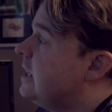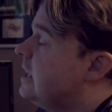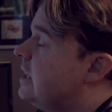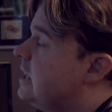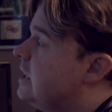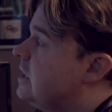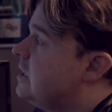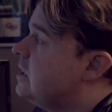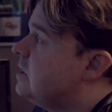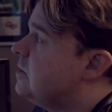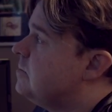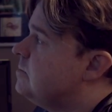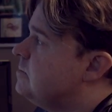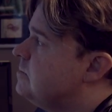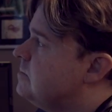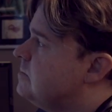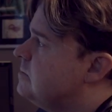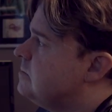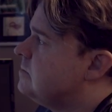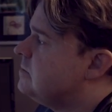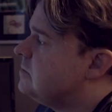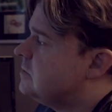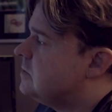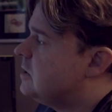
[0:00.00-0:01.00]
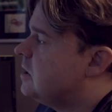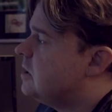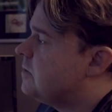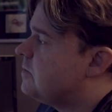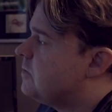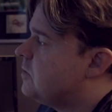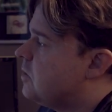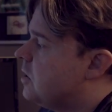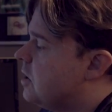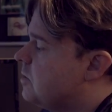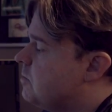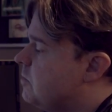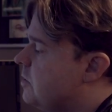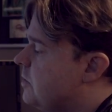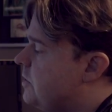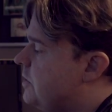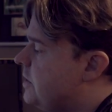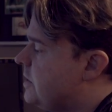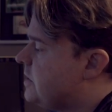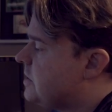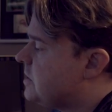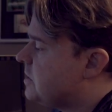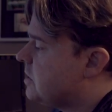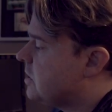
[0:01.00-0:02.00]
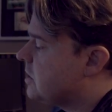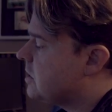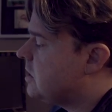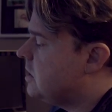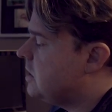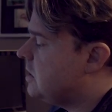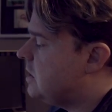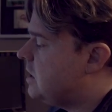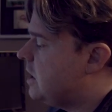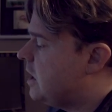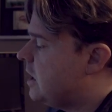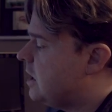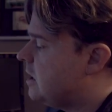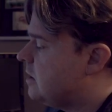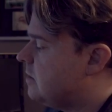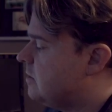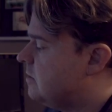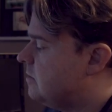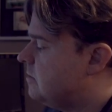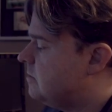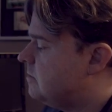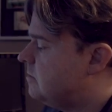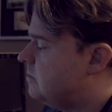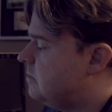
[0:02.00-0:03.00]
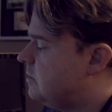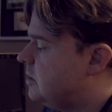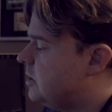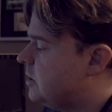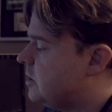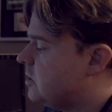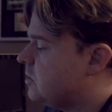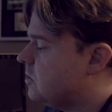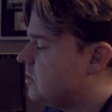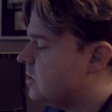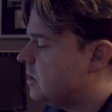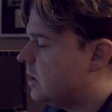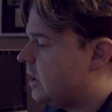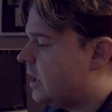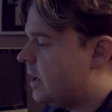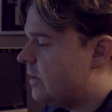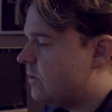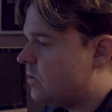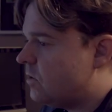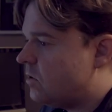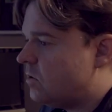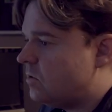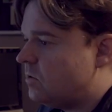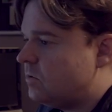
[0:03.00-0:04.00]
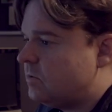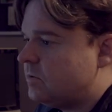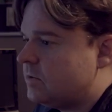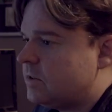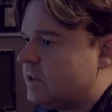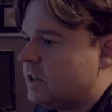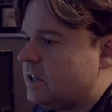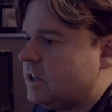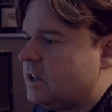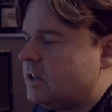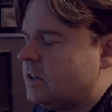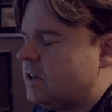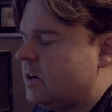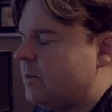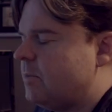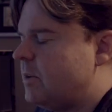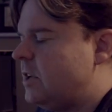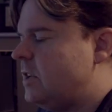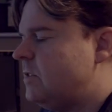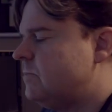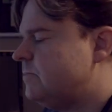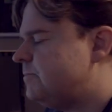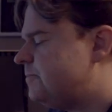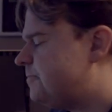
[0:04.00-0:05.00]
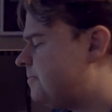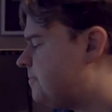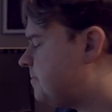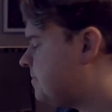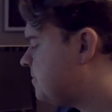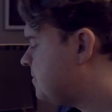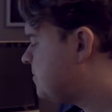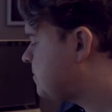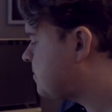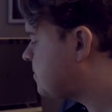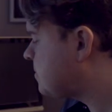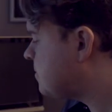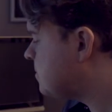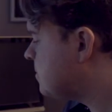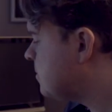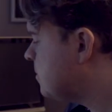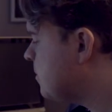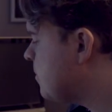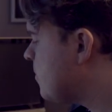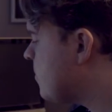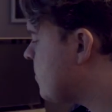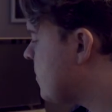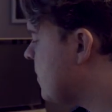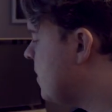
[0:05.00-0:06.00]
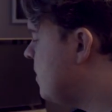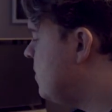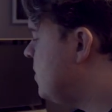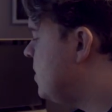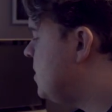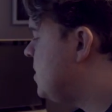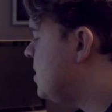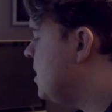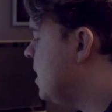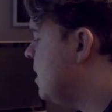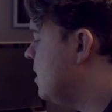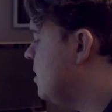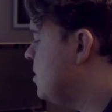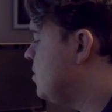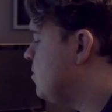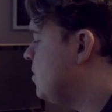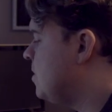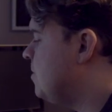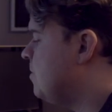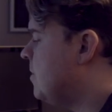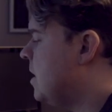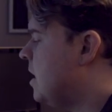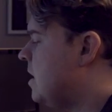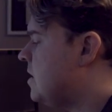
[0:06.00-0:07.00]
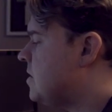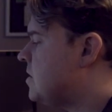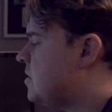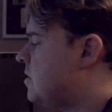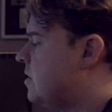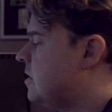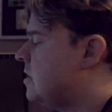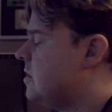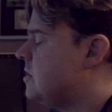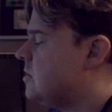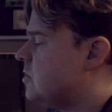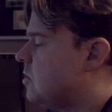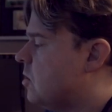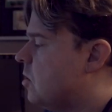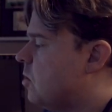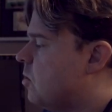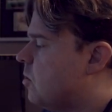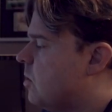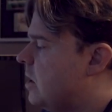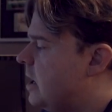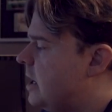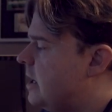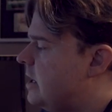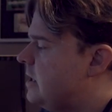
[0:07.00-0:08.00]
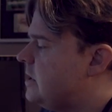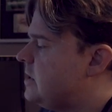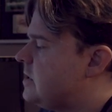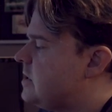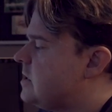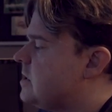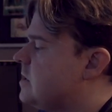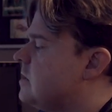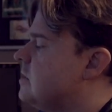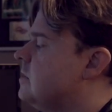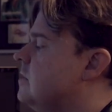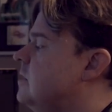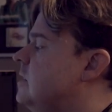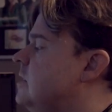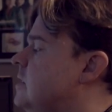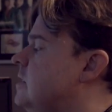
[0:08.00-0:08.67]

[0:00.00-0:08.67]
Um, I find with this I can get really good level. Uh, I mean, the challenge with mastering is always